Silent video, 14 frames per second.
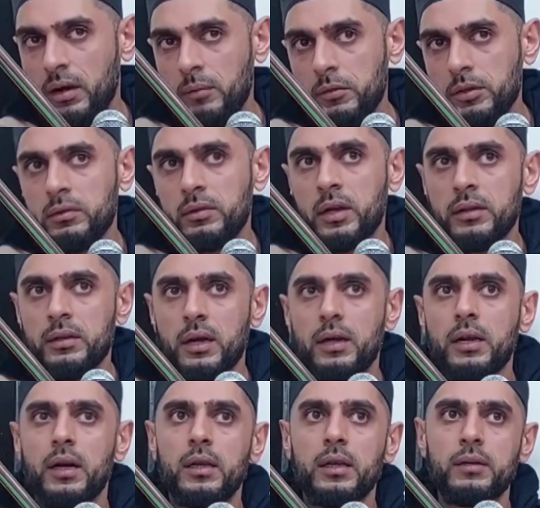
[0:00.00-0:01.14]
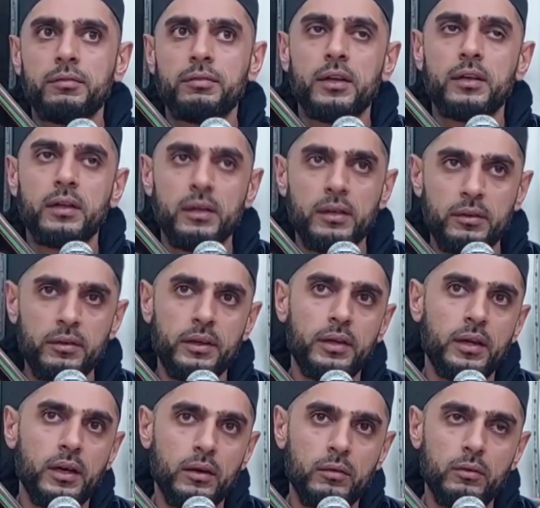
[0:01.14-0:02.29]
rahmatullahi ta'ala alayhi further in his
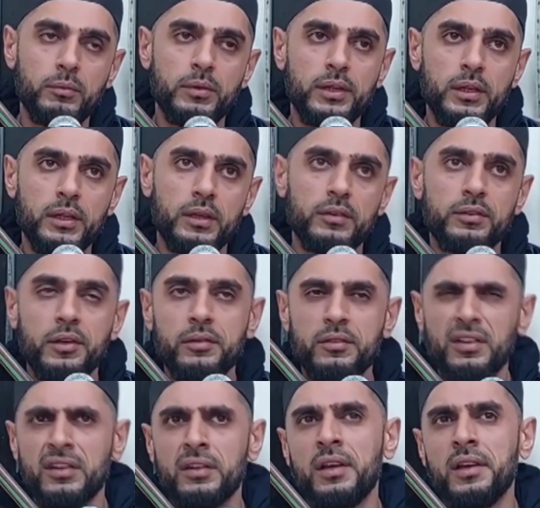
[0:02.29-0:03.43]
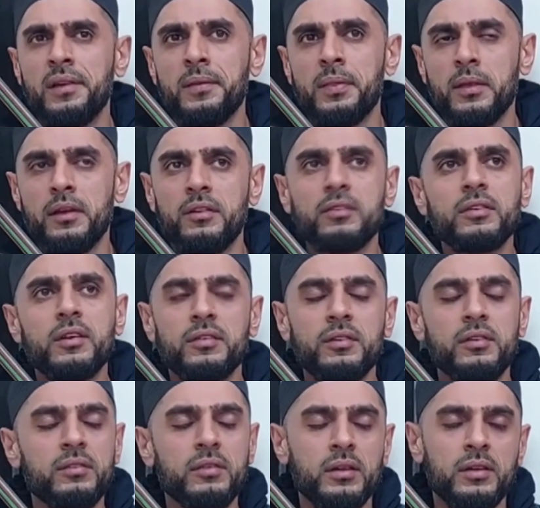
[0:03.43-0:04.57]
Ihya al-Umuddin, he says that he
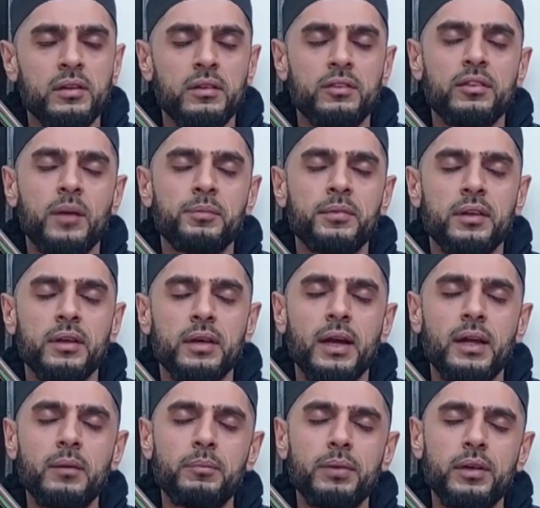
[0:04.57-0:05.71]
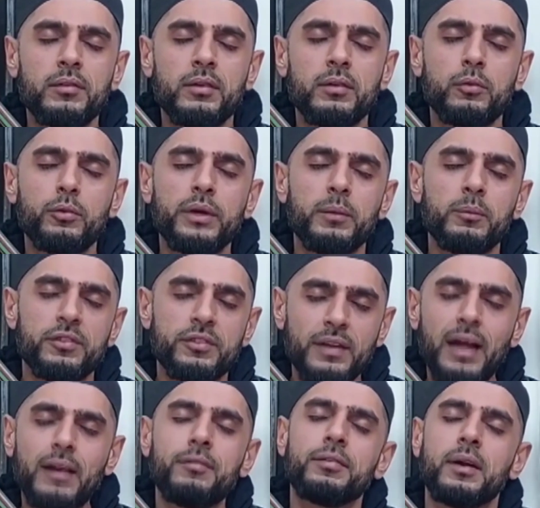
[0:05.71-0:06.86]
discusses the chapter that can a person who
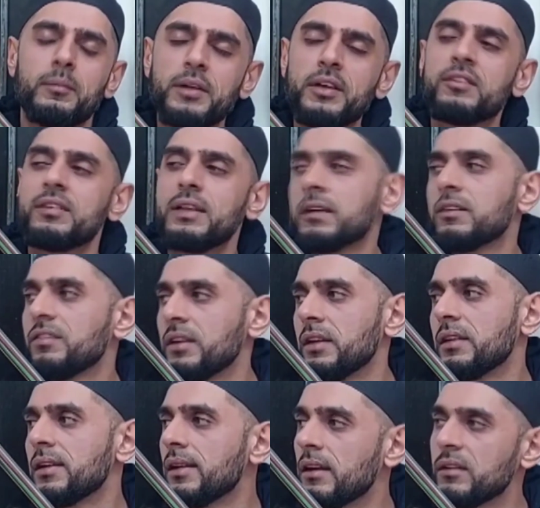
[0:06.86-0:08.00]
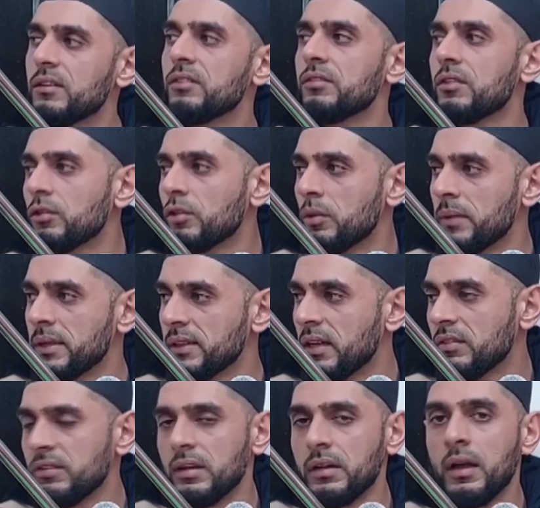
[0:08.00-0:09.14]
himself commits that sin tell others not to commit
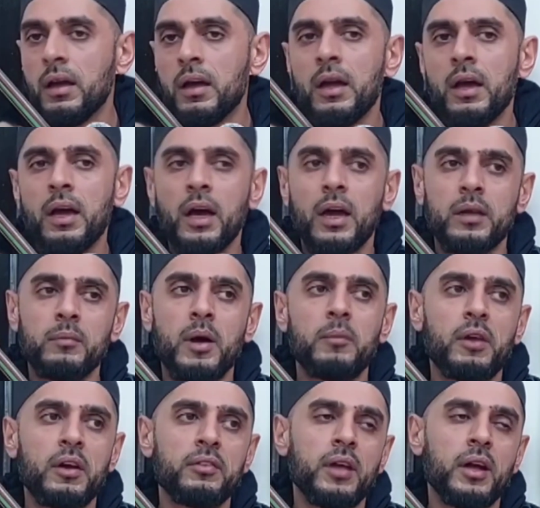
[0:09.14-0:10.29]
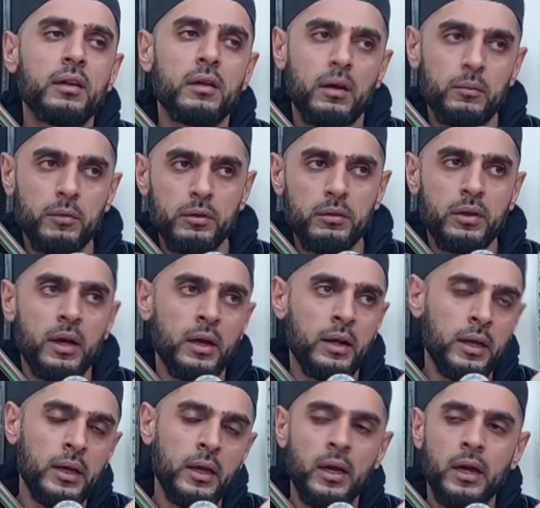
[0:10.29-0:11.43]
that sin. And Imam Ghazali rahmatullahi
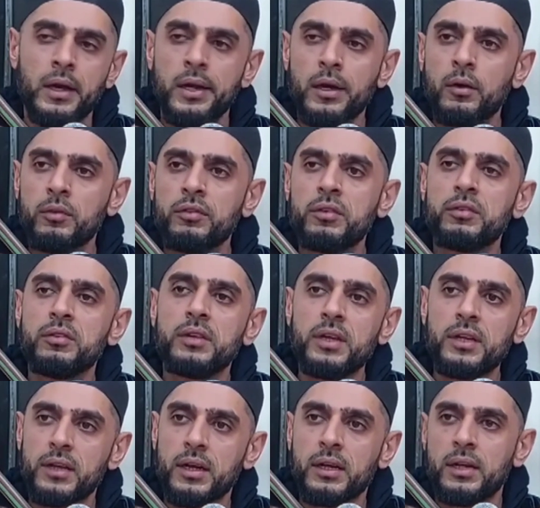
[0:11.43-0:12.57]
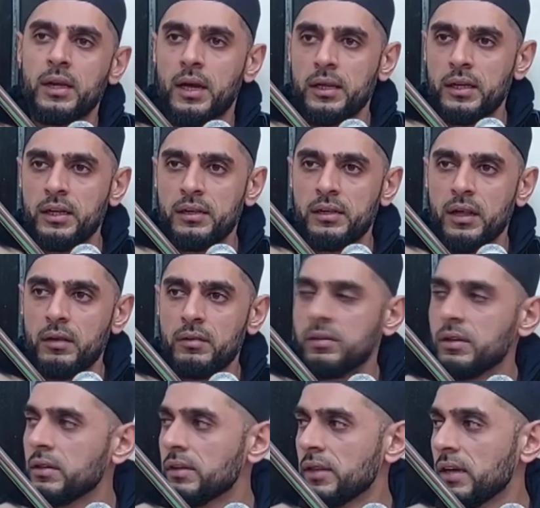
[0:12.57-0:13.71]
alayhi, he goes into detail and he entails
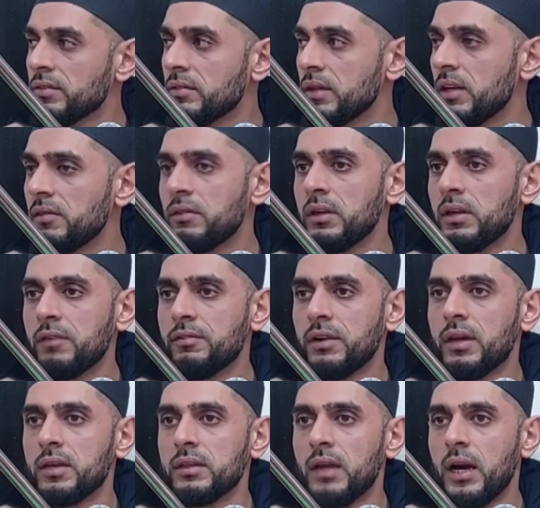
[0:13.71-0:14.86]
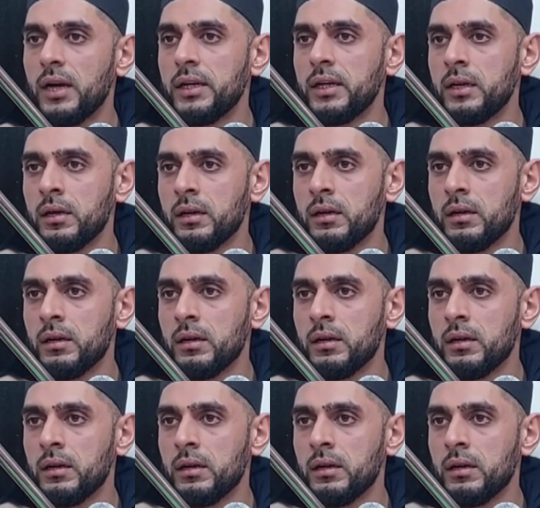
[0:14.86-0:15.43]
that yes, even if a da'i,